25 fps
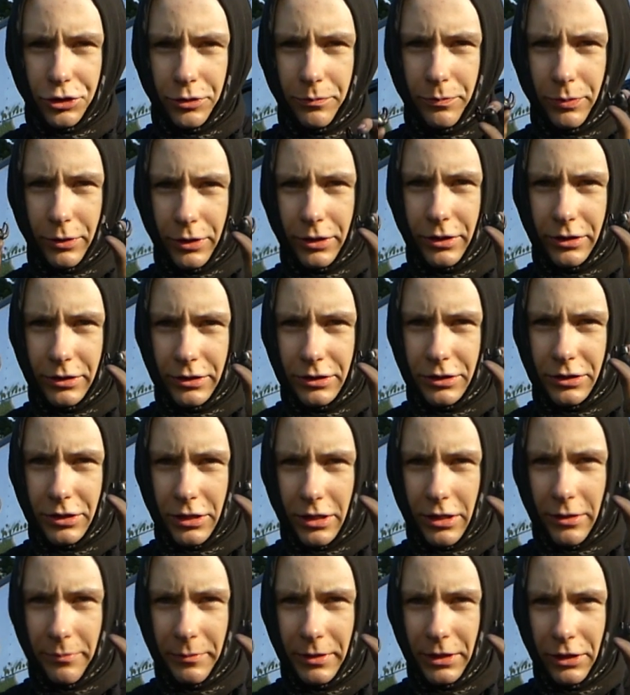put
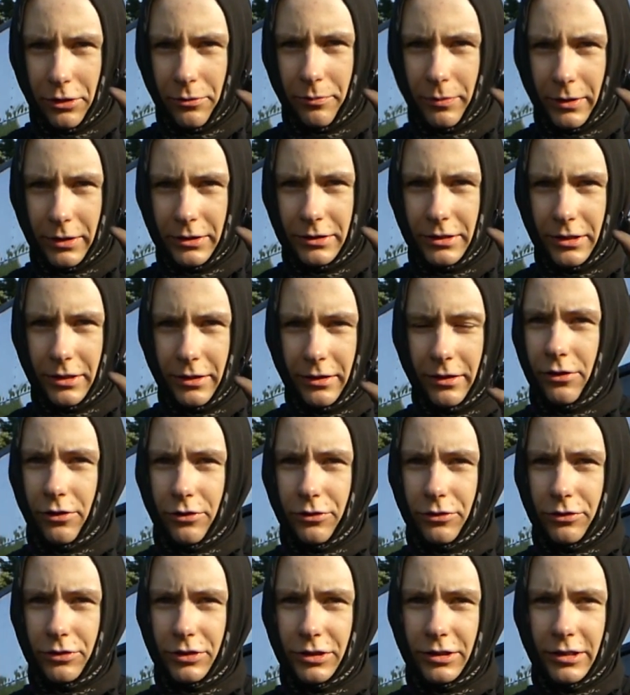some earbuds in.
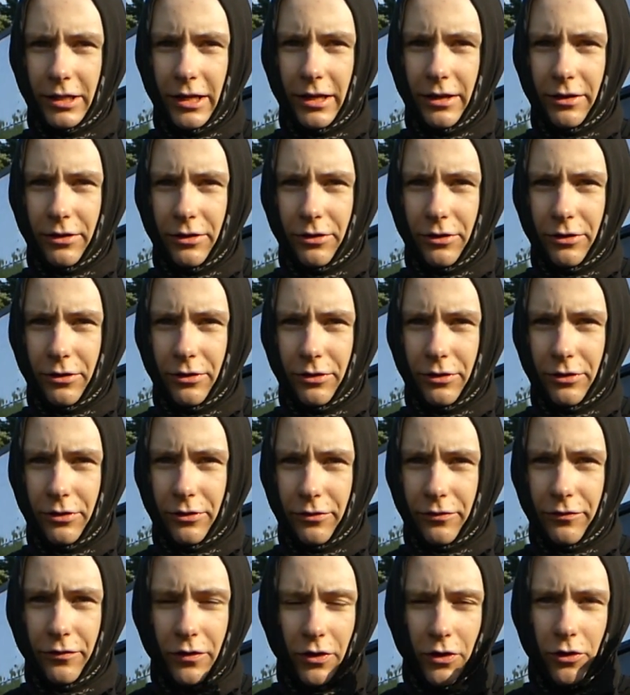They're
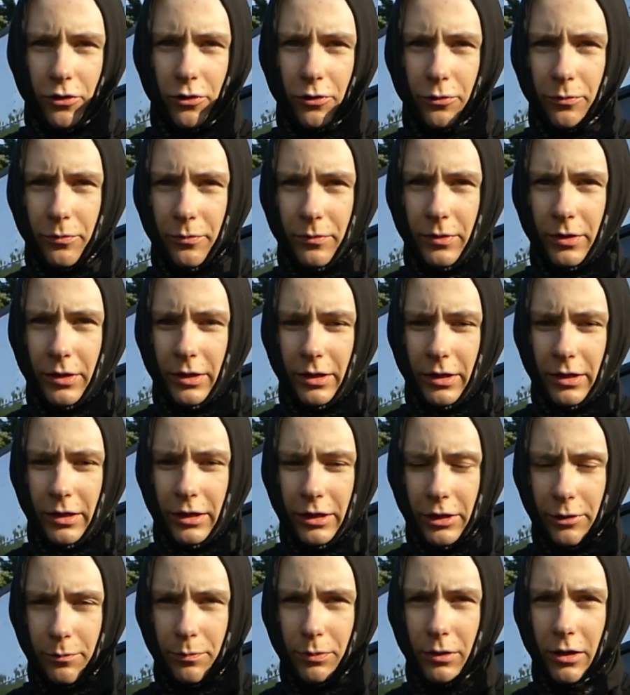standard foam
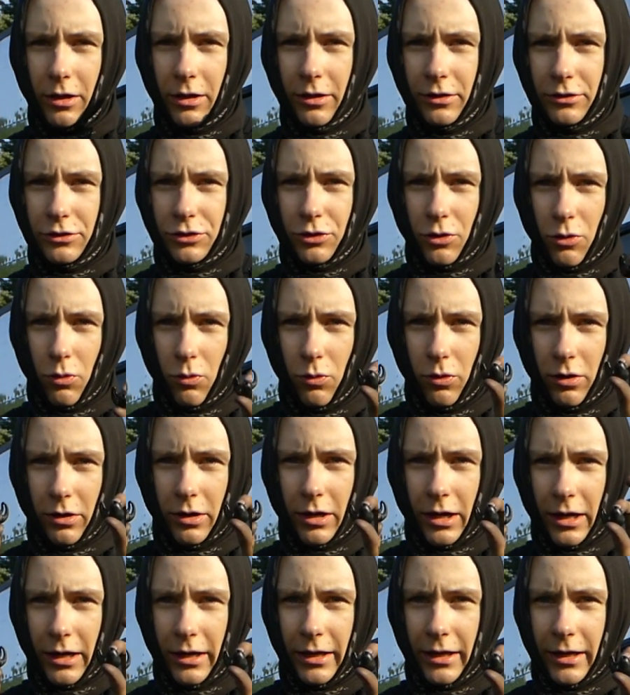earplugs, or
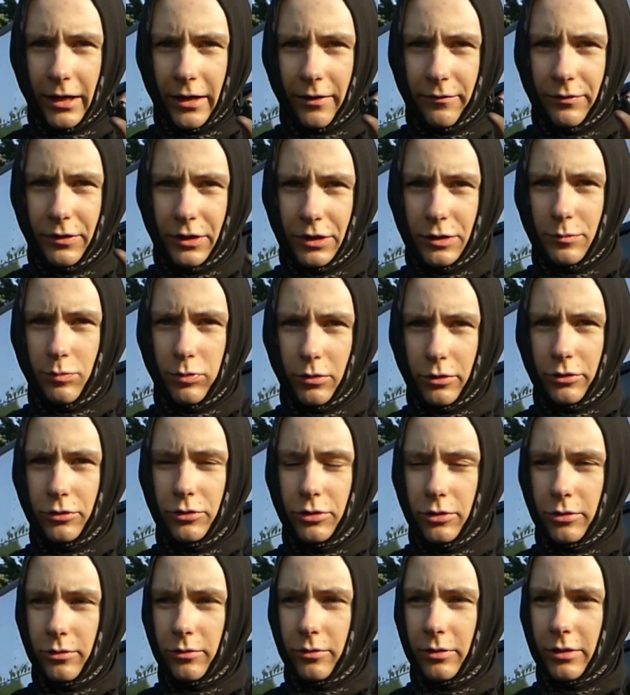I have these
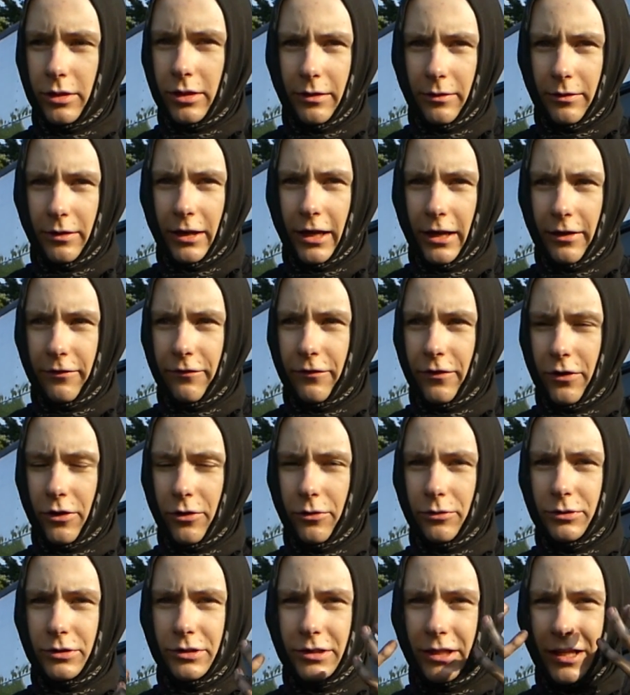Bluetooth
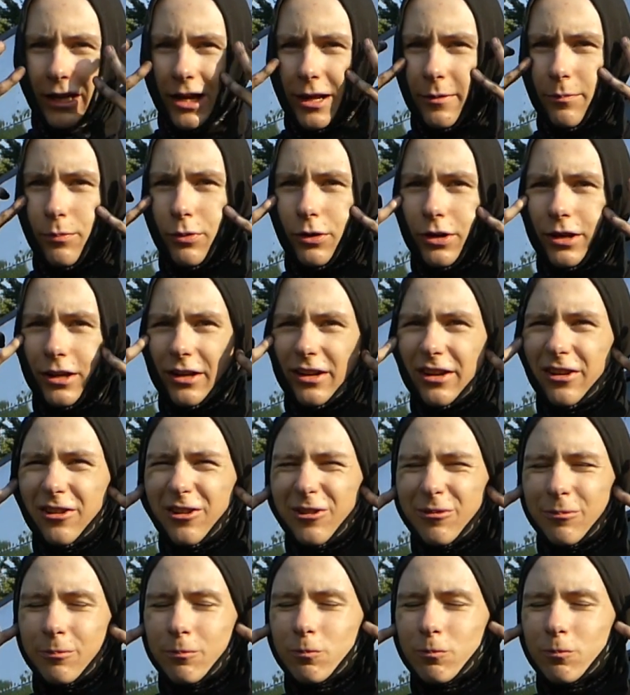headphones that I put in here.